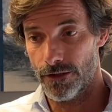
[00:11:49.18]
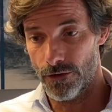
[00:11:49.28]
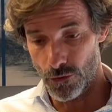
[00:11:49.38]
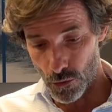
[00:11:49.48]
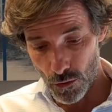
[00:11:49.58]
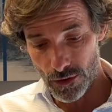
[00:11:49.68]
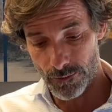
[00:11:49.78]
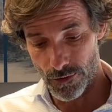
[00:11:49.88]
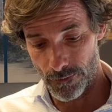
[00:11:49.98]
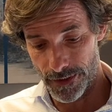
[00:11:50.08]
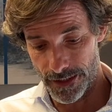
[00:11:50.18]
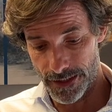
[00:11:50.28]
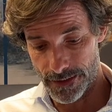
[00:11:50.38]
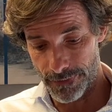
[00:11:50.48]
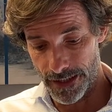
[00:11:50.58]
you own a property in
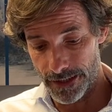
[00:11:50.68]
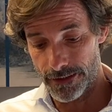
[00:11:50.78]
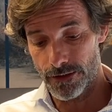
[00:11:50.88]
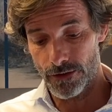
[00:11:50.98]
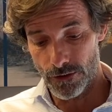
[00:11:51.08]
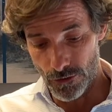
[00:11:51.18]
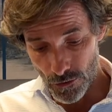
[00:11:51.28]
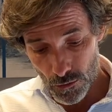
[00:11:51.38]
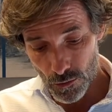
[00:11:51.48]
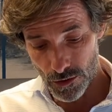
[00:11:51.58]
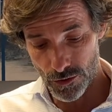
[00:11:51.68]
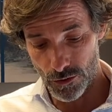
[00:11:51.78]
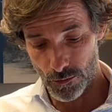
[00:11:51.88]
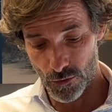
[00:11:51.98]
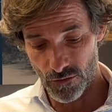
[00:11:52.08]
Spain, you want to
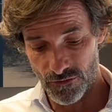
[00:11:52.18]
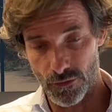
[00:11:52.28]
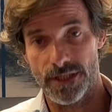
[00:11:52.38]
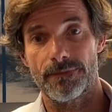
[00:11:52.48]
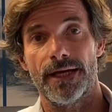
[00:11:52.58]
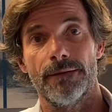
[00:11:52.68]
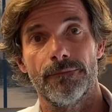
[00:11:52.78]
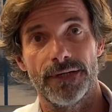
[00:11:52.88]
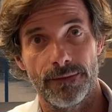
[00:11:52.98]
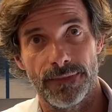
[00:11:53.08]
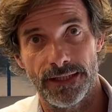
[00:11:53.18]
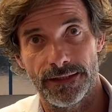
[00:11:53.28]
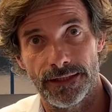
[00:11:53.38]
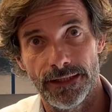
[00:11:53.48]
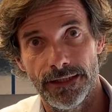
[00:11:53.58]
move to Spain
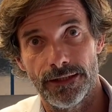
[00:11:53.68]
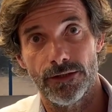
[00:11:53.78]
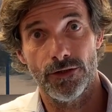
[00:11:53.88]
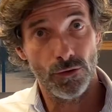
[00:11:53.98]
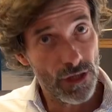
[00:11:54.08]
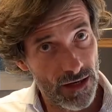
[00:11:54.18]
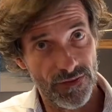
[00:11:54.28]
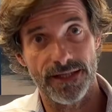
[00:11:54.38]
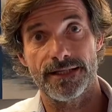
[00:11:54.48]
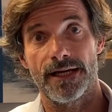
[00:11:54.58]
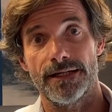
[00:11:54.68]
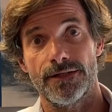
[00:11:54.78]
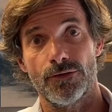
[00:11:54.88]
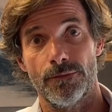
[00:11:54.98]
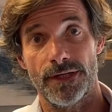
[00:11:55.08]
permanently, you have decided to
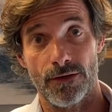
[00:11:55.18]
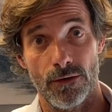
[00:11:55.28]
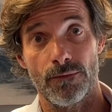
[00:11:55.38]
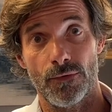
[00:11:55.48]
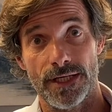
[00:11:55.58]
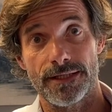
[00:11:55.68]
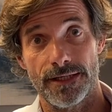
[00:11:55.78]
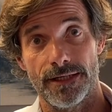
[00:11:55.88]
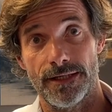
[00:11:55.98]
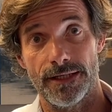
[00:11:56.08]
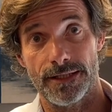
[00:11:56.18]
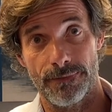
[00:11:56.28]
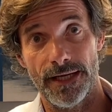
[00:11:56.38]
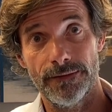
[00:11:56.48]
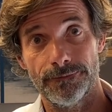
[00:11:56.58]
become resident in
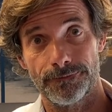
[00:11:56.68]
Spain,